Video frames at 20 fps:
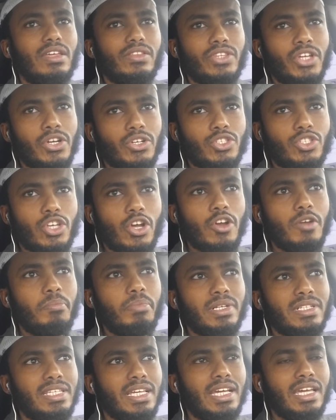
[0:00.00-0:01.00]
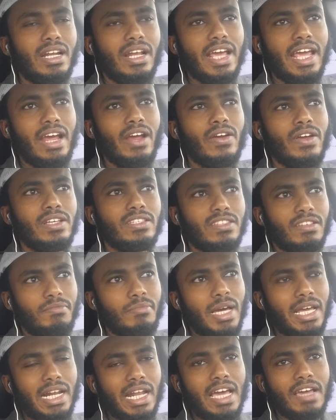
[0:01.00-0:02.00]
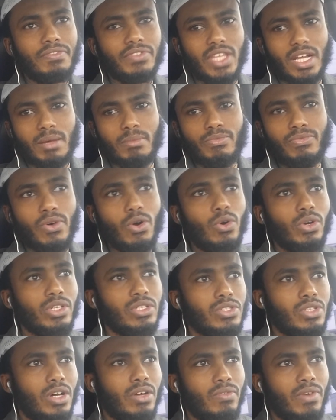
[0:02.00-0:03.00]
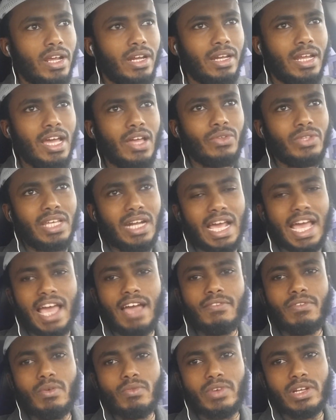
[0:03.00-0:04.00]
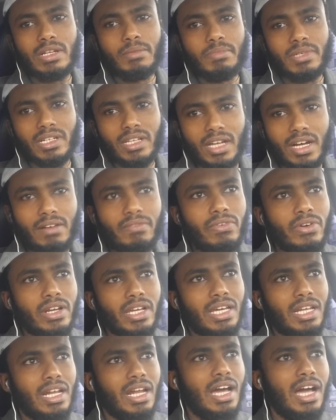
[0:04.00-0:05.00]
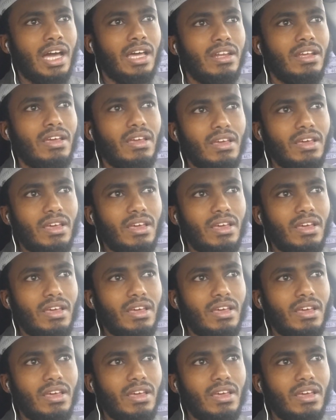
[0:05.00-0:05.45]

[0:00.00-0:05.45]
there are certain particular areas of my life that I'm focused on right now that I haven't really been covering a lot,